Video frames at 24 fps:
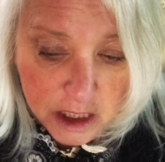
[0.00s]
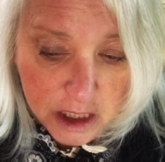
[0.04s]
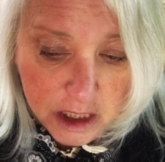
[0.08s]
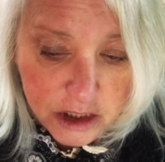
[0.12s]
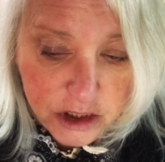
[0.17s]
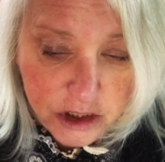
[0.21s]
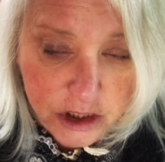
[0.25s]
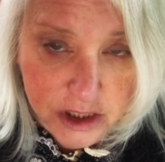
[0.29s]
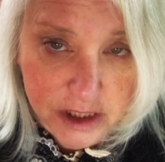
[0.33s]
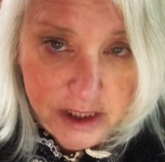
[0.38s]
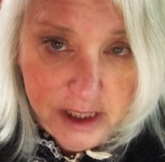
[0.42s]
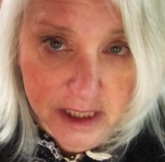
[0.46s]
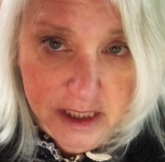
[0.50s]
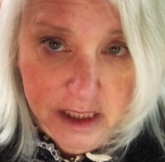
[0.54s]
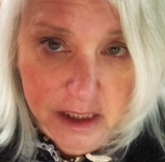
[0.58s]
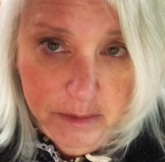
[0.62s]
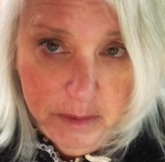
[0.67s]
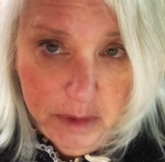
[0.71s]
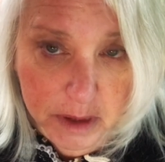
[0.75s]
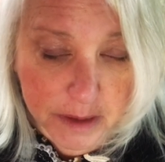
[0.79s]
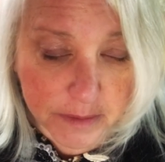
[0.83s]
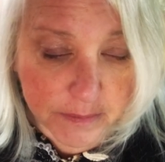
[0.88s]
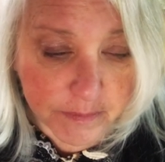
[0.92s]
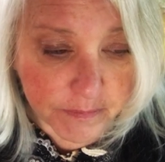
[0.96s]
She said to
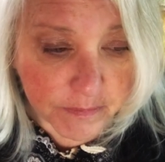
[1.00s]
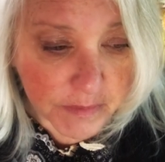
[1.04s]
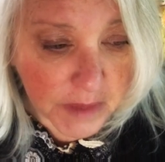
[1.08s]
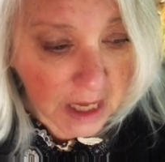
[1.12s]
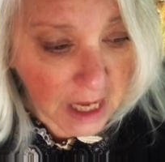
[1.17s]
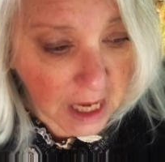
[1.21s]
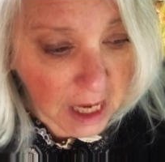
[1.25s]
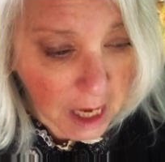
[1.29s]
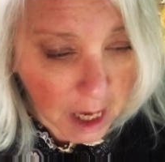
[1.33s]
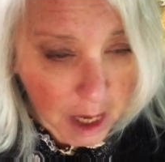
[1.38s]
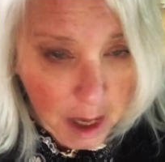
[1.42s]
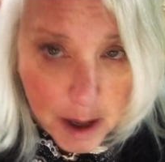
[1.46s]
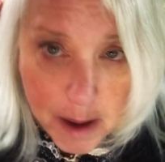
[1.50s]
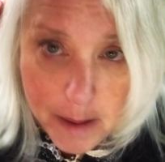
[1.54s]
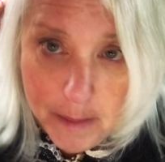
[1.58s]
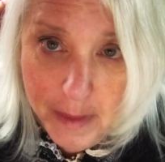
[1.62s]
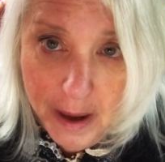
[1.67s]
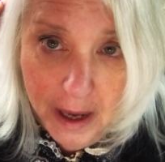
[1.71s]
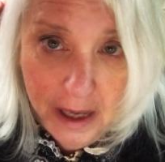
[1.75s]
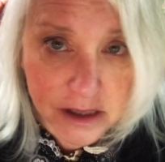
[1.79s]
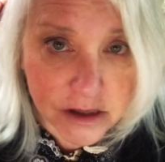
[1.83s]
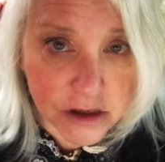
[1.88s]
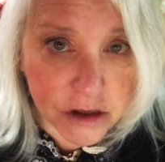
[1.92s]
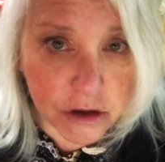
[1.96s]
me,
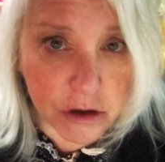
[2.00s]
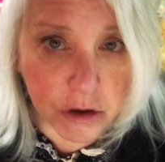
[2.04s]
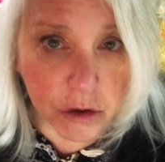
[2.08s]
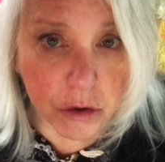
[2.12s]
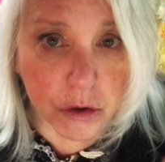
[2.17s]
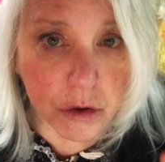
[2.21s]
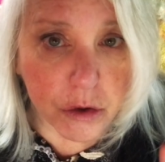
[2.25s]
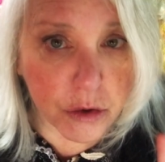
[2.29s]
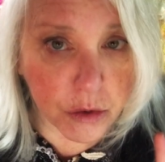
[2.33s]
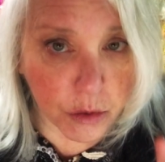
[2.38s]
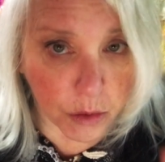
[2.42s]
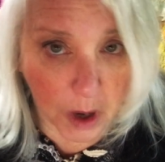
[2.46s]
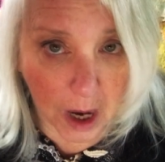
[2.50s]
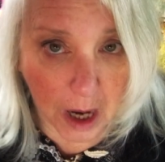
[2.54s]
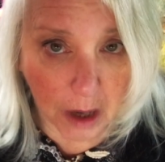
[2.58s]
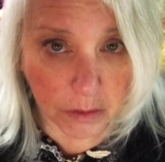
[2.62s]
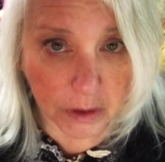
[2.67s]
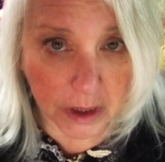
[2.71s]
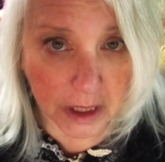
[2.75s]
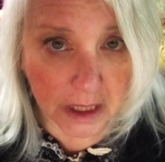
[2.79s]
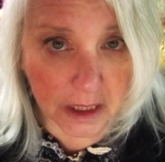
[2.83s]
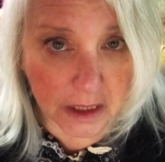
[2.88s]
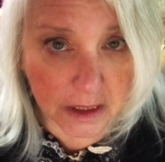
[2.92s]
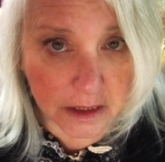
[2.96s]
imagine you're
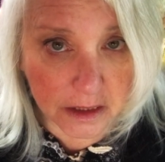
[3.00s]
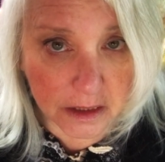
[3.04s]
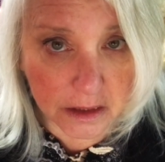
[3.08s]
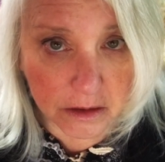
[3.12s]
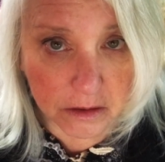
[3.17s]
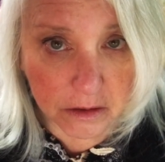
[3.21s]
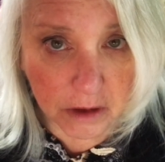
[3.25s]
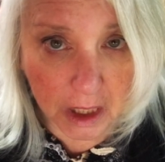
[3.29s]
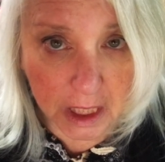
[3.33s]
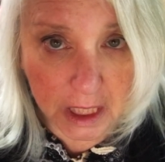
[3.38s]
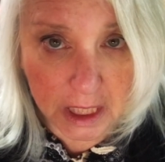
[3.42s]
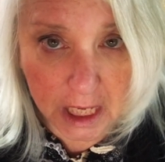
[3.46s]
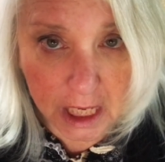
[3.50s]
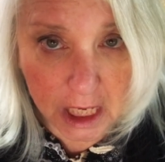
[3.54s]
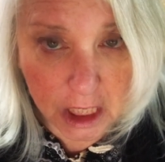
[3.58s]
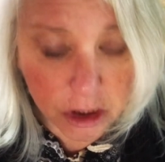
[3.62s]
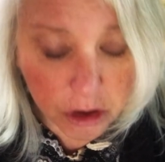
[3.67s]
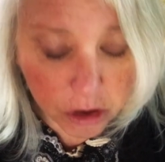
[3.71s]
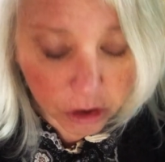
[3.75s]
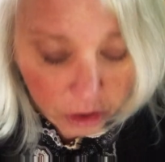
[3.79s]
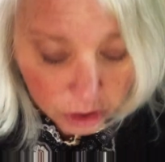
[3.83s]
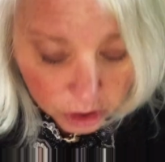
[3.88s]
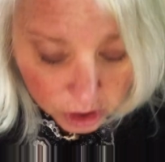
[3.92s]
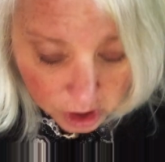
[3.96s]
drowning, right? And
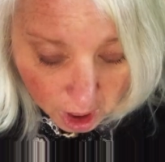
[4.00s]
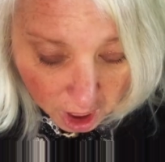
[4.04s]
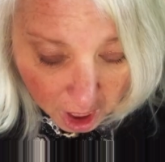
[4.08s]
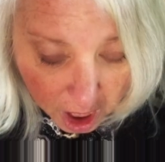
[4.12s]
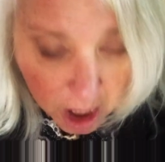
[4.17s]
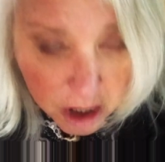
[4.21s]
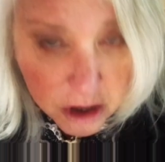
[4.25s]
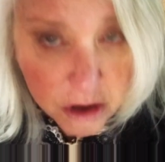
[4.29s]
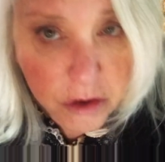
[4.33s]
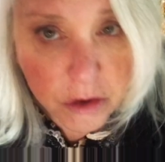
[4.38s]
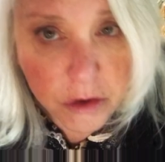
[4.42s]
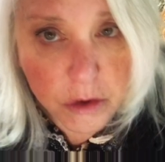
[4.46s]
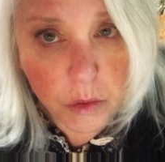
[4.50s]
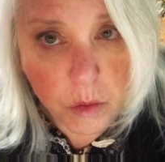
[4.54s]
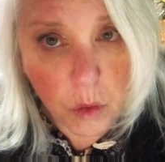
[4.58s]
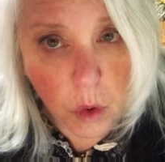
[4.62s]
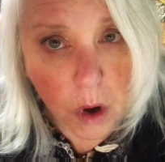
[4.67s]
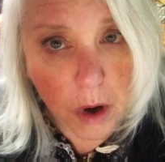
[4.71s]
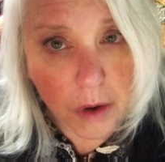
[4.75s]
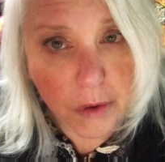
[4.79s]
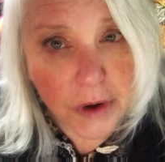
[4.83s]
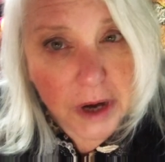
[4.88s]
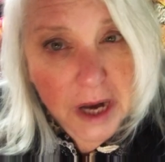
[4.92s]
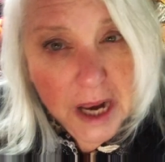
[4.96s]
you're under the
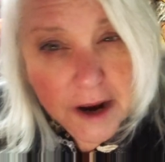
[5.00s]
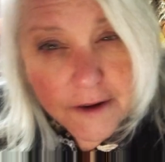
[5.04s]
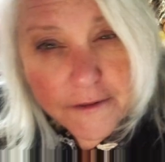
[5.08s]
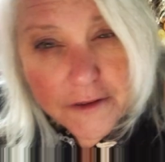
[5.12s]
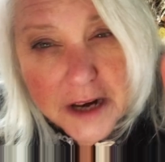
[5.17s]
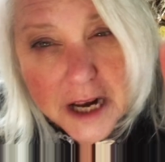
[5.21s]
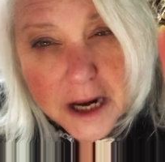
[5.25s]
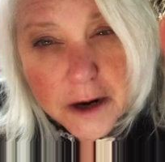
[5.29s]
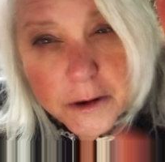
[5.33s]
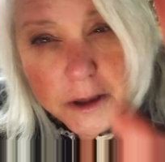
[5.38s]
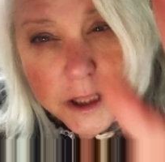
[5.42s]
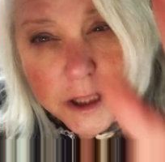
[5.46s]
water, and every now